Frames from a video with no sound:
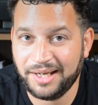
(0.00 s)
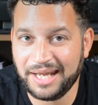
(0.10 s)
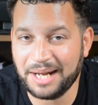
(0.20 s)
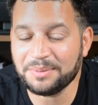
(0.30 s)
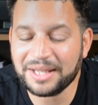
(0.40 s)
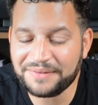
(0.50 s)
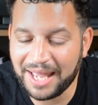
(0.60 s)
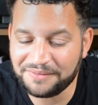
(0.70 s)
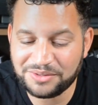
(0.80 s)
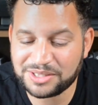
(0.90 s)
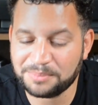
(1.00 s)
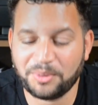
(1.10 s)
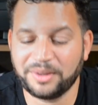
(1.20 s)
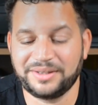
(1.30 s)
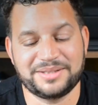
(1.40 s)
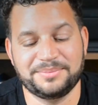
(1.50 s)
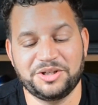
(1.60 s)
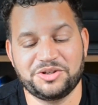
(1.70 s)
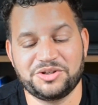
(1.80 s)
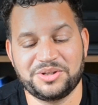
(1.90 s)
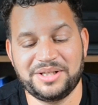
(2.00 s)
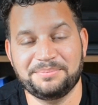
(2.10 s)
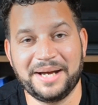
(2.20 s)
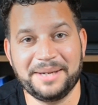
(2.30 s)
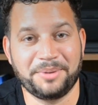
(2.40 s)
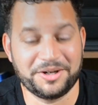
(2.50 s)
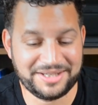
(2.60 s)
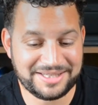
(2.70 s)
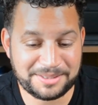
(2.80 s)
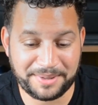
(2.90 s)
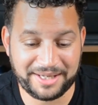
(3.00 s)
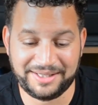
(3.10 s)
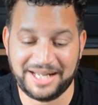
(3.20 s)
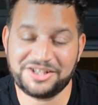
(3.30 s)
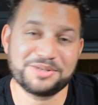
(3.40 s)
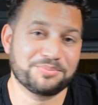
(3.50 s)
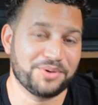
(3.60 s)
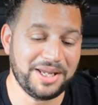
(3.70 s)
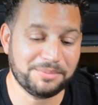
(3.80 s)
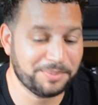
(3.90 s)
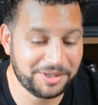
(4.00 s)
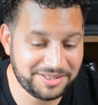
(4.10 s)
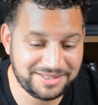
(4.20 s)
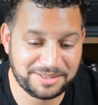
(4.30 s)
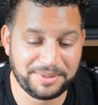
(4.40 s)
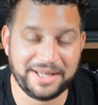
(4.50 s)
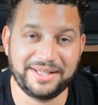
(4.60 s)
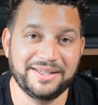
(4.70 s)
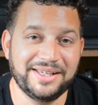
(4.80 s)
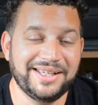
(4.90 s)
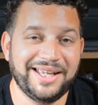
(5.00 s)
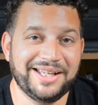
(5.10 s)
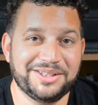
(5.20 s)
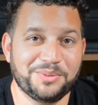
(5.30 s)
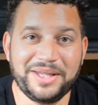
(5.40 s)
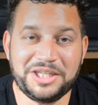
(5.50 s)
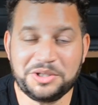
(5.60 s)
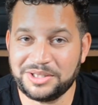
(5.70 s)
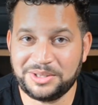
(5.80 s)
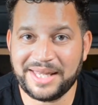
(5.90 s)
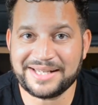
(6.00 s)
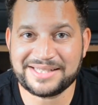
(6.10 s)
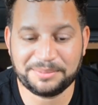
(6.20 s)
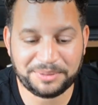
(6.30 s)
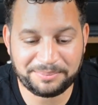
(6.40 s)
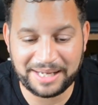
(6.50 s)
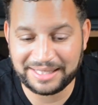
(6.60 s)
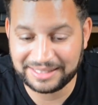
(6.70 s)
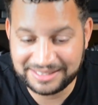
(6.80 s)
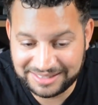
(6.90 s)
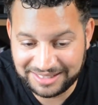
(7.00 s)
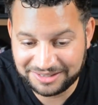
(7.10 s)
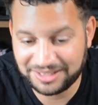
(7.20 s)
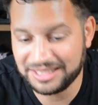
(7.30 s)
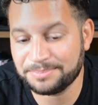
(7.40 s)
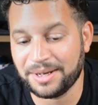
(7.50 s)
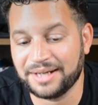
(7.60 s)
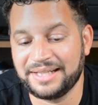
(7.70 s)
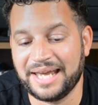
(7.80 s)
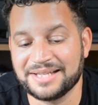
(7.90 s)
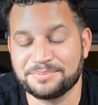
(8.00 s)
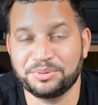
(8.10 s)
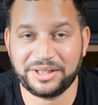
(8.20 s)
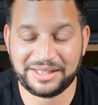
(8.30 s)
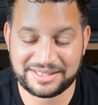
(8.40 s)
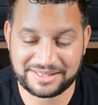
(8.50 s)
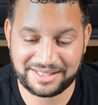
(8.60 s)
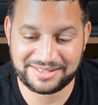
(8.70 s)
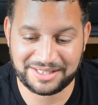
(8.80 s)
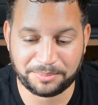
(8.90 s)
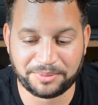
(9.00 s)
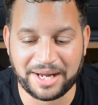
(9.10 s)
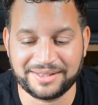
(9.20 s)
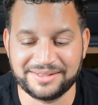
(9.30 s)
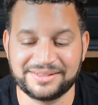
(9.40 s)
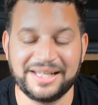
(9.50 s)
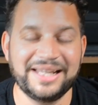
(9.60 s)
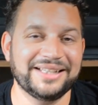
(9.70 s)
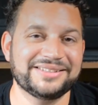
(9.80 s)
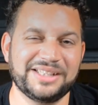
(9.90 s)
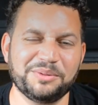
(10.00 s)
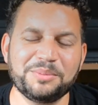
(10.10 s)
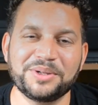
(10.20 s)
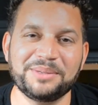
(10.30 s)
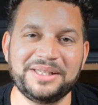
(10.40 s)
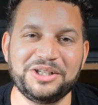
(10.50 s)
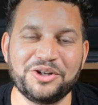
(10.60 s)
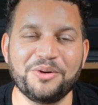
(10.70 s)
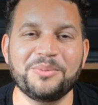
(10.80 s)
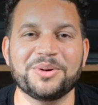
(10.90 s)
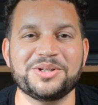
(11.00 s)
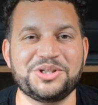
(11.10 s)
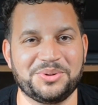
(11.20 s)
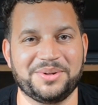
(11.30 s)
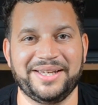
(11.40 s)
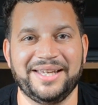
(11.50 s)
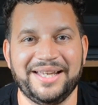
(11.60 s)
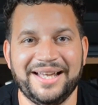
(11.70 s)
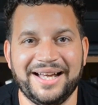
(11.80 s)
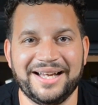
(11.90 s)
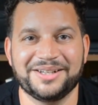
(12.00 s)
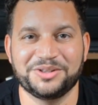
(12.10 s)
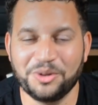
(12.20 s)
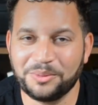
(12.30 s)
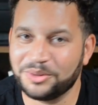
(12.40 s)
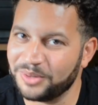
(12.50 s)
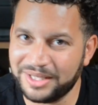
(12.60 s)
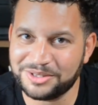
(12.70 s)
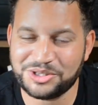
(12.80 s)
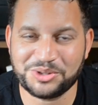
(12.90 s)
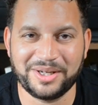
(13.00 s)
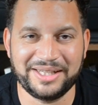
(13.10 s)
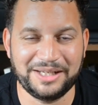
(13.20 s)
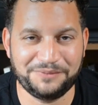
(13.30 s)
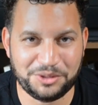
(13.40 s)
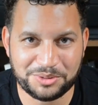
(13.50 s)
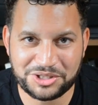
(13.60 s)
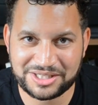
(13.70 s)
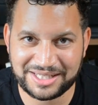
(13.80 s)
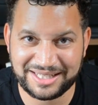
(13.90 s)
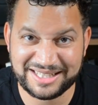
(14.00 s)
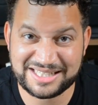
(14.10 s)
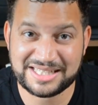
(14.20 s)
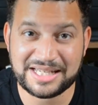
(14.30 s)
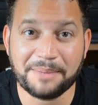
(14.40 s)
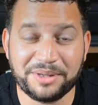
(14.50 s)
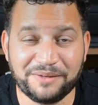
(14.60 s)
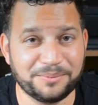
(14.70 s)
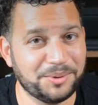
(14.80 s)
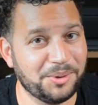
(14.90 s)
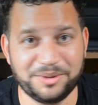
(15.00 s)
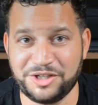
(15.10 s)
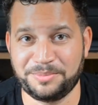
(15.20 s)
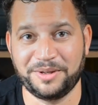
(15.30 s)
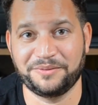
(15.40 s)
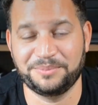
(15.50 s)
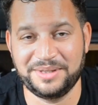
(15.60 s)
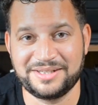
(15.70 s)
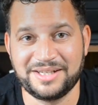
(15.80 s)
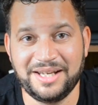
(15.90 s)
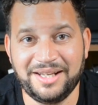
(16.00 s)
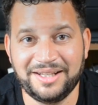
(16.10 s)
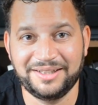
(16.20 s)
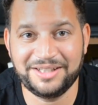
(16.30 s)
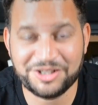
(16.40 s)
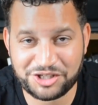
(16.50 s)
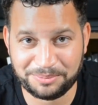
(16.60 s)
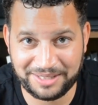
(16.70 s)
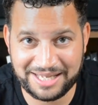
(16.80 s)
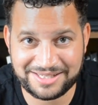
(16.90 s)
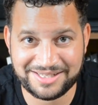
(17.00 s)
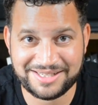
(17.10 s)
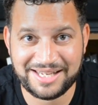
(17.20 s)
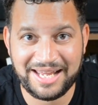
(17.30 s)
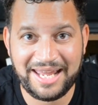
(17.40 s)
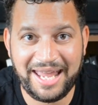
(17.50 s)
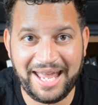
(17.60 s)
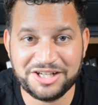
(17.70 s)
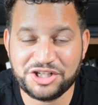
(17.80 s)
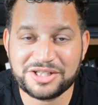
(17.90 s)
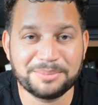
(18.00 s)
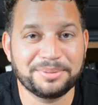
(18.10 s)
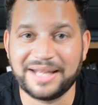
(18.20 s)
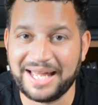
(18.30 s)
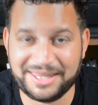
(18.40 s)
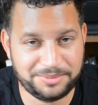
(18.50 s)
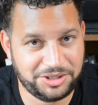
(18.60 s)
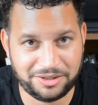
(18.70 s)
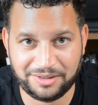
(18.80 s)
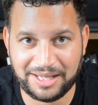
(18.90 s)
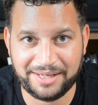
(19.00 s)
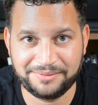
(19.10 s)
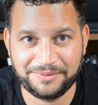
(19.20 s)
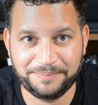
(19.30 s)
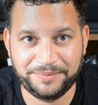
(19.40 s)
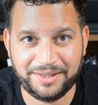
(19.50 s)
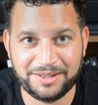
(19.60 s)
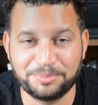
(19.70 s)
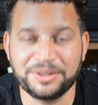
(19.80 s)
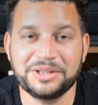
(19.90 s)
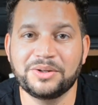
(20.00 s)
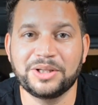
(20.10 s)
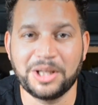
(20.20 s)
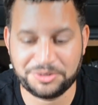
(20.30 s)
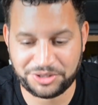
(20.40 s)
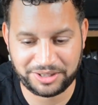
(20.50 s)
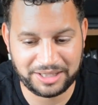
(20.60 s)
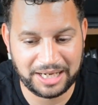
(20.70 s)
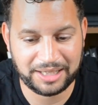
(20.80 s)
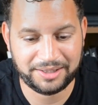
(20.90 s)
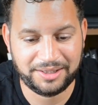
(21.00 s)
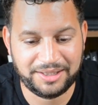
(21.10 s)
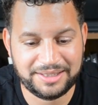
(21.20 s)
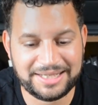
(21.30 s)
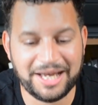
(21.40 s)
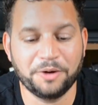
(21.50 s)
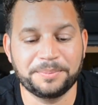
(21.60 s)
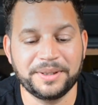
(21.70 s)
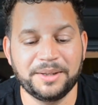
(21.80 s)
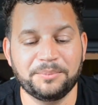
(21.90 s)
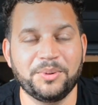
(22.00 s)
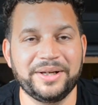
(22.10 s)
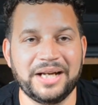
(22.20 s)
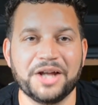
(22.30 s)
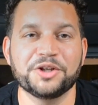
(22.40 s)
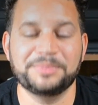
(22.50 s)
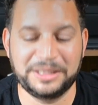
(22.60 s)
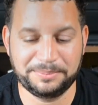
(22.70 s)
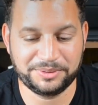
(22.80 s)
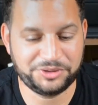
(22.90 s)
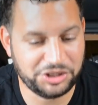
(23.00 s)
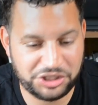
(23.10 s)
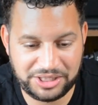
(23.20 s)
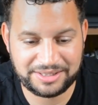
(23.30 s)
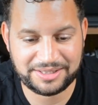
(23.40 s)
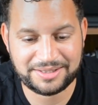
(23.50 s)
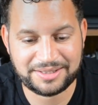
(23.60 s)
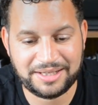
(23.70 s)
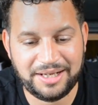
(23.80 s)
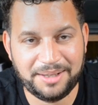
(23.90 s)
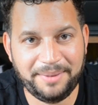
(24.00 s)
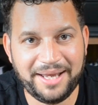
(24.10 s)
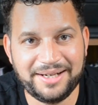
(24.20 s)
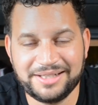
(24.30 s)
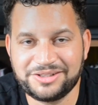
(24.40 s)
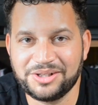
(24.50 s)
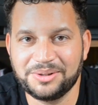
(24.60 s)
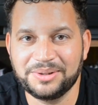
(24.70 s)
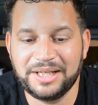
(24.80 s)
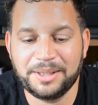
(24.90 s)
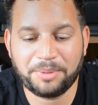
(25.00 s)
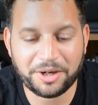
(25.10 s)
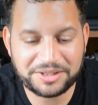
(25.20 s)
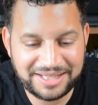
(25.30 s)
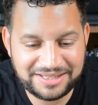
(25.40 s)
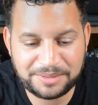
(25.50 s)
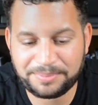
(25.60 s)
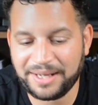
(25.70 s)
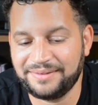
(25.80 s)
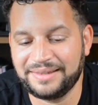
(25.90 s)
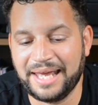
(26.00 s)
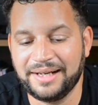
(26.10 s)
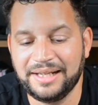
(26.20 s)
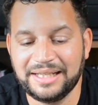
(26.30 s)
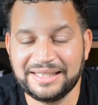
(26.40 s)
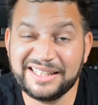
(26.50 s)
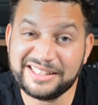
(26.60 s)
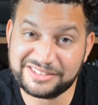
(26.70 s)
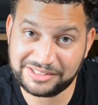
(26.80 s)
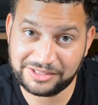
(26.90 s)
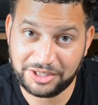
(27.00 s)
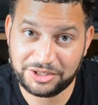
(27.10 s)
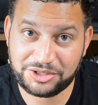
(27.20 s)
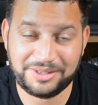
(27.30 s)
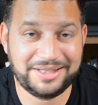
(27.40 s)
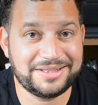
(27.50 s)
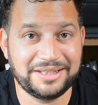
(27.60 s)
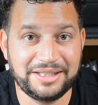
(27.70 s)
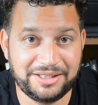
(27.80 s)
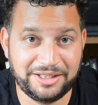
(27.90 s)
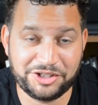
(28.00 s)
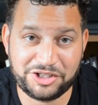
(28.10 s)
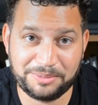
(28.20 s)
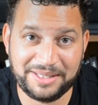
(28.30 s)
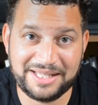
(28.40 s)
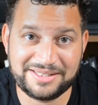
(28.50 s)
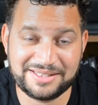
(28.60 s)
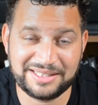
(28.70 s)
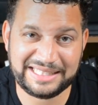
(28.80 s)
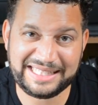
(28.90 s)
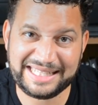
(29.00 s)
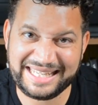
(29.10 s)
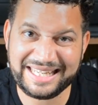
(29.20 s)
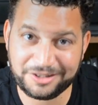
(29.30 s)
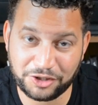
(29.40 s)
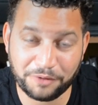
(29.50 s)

And I would love to have you support this ministry by participating, not just praying, but participating. And the way that you can do that is simply by listening to these podcasts, putting these things into practice. Listen, it would bring me no more joy, or no greater joy than if you just could get something from the Holy Spirit from these leadership lessons and just apply them to your life, to bring you closer to God, to help point other people to Jesus. Man, and so participate in that. Listen to these leadership lessons. Lean in.